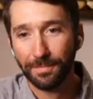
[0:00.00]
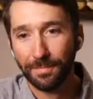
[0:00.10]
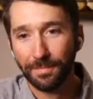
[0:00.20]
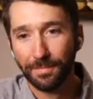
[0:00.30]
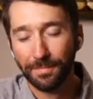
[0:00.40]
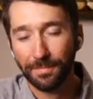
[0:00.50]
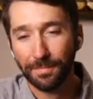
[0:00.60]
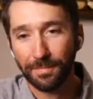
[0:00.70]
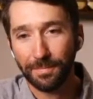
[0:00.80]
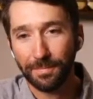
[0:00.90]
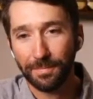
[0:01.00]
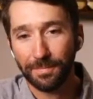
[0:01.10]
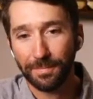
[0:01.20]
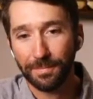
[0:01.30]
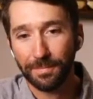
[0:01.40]

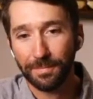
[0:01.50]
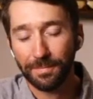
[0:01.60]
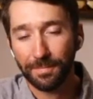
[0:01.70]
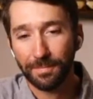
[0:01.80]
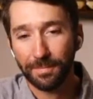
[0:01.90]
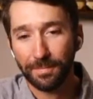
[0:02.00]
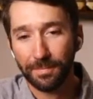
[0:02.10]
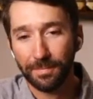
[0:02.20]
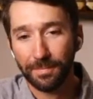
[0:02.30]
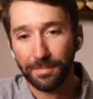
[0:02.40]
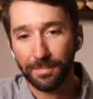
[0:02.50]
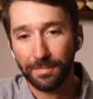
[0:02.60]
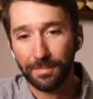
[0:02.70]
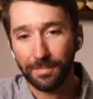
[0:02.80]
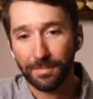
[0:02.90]

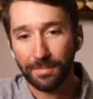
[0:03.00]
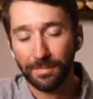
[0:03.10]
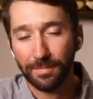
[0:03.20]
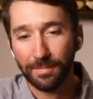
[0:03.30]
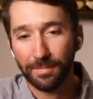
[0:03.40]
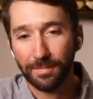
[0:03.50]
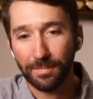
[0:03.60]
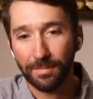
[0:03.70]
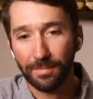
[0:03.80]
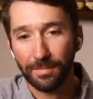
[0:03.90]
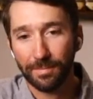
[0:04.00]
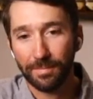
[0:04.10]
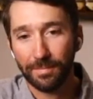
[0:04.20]
No words are spoken by the person on screen.